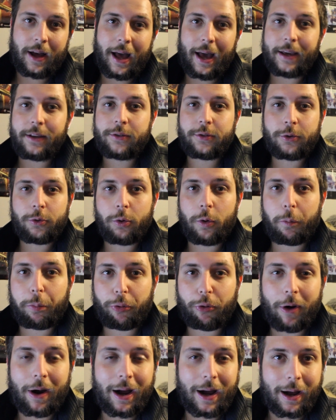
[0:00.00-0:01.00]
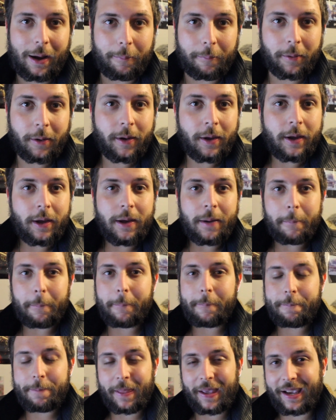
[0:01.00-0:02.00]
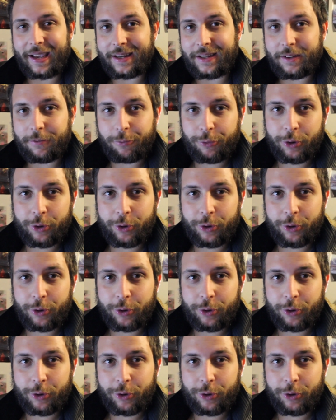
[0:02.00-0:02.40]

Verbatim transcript: high school prom. And